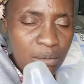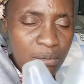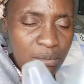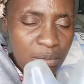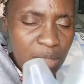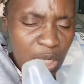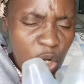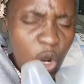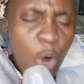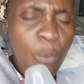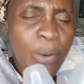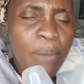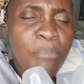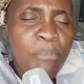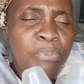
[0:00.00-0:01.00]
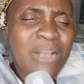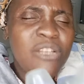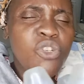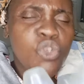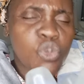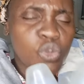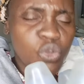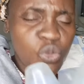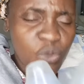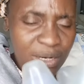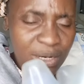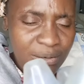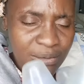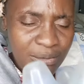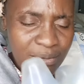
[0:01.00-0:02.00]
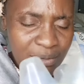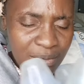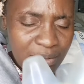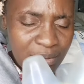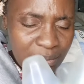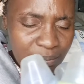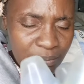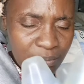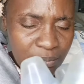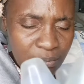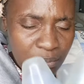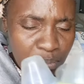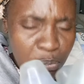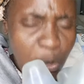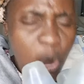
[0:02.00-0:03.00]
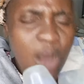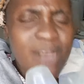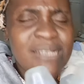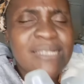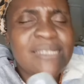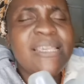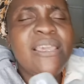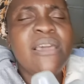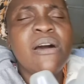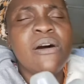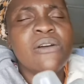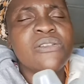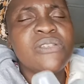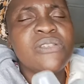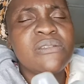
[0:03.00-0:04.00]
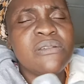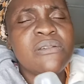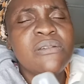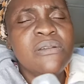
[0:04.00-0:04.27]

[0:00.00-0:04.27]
The Lord will bring children, boys, girls.